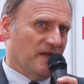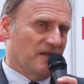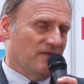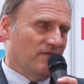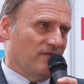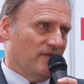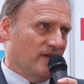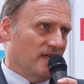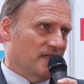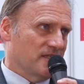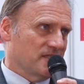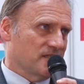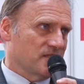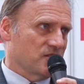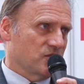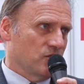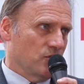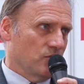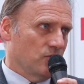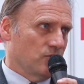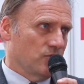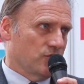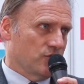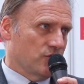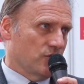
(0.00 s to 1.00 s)
advanced
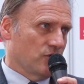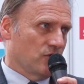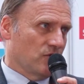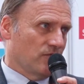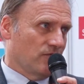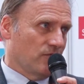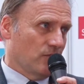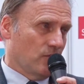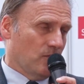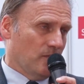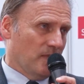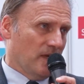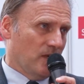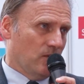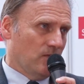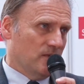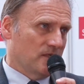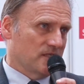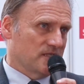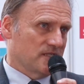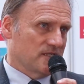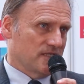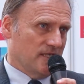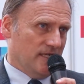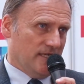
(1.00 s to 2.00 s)
solution from our
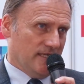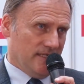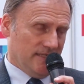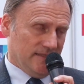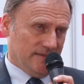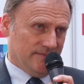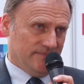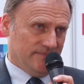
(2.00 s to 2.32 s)
side.